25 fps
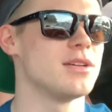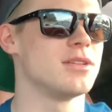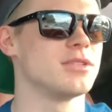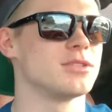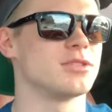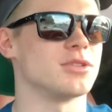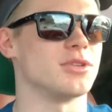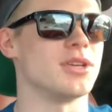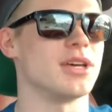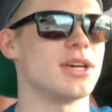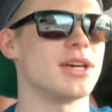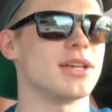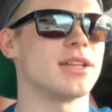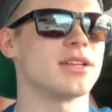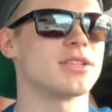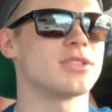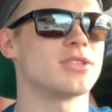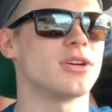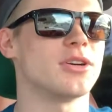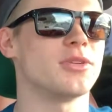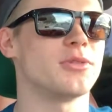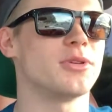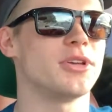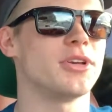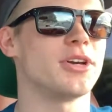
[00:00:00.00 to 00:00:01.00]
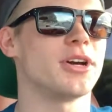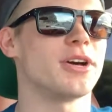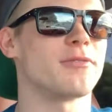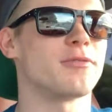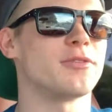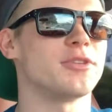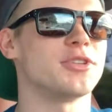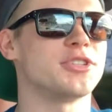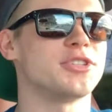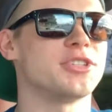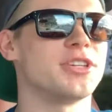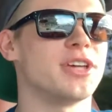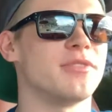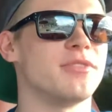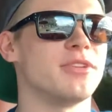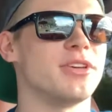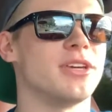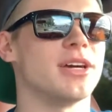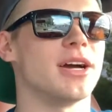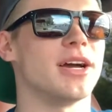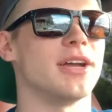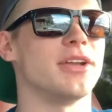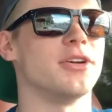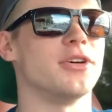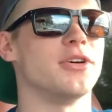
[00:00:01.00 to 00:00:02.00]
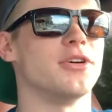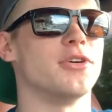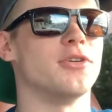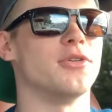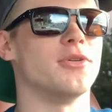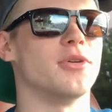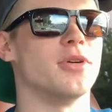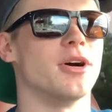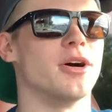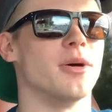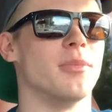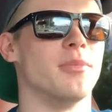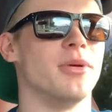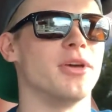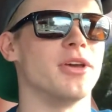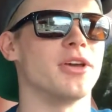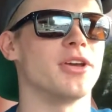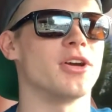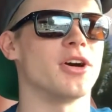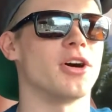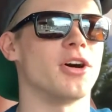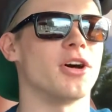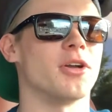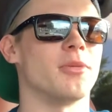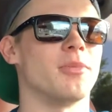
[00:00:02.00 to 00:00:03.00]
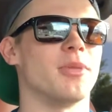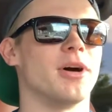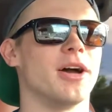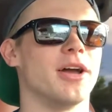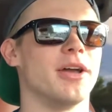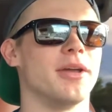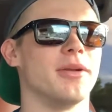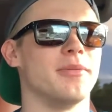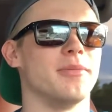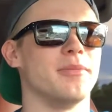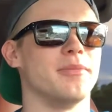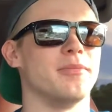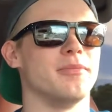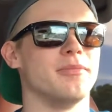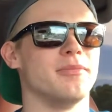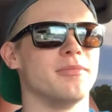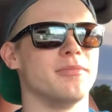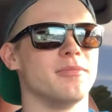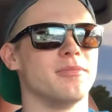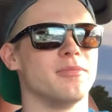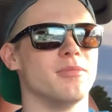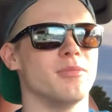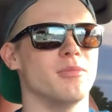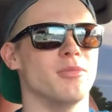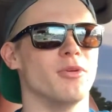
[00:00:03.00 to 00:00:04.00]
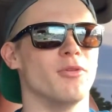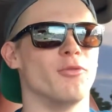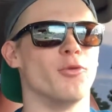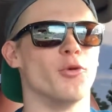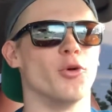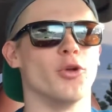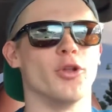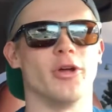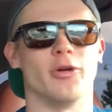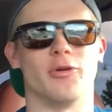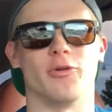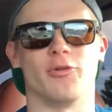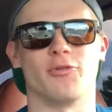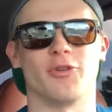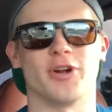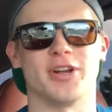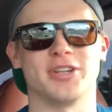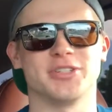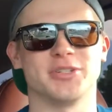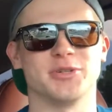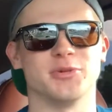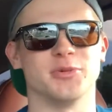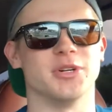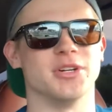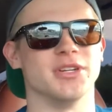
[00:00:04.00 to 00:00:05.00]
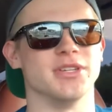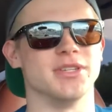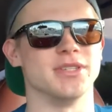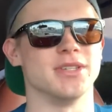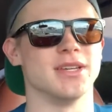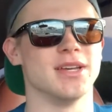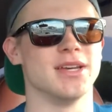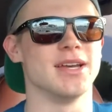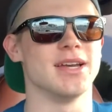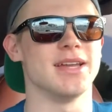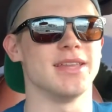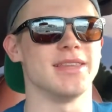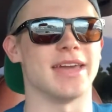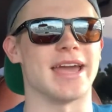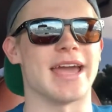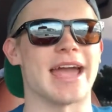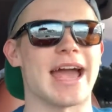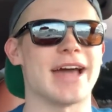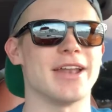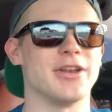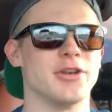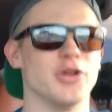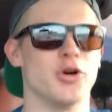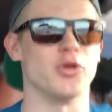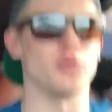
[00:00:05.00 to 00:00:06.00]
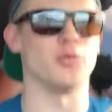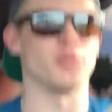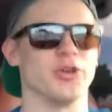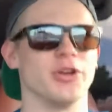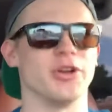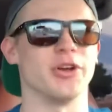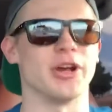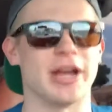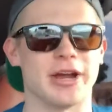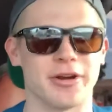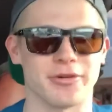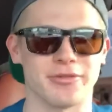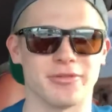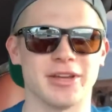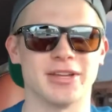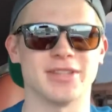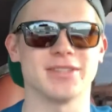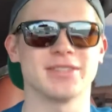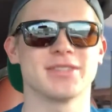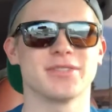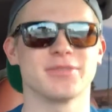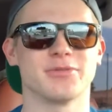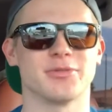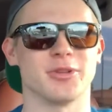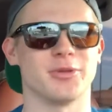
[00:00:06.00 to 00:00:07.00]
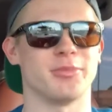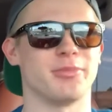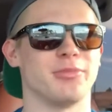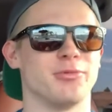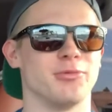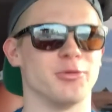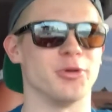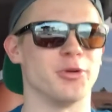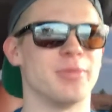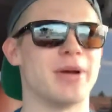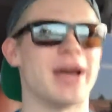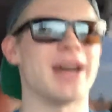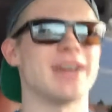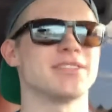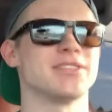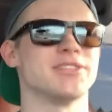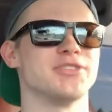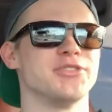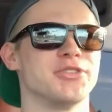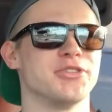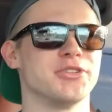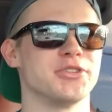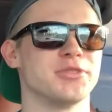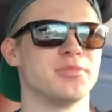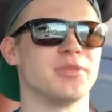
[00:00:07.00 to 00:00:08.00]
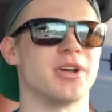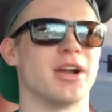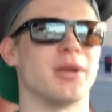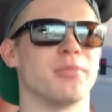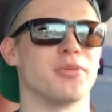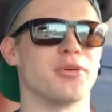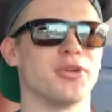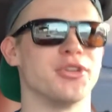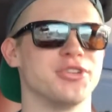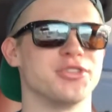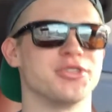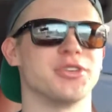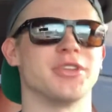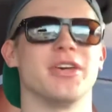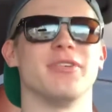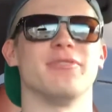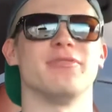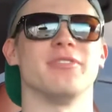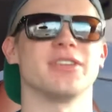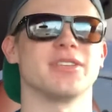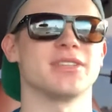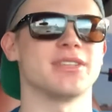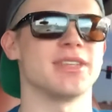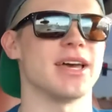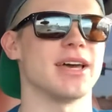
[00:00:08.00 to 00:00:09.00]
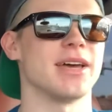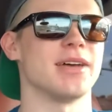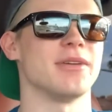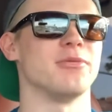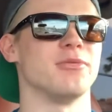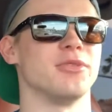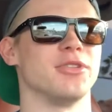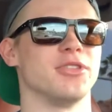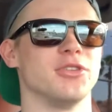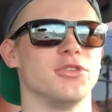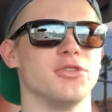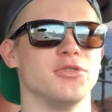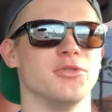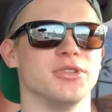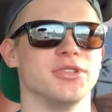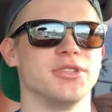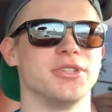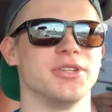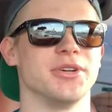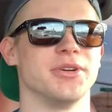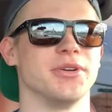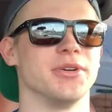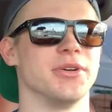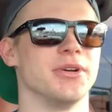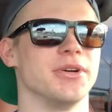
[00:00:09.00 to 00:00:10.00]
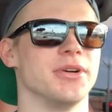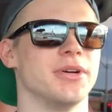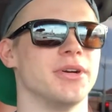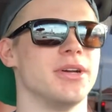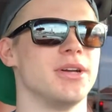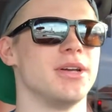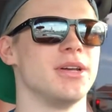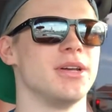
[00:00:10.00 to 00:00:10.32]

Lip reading: So yeah, that's all I really got for the Chevy. I know a big con of mine before they refreshed it was they had no rear air vents for the rear passengers, but I'm pretty sure they fixed that with the new interior,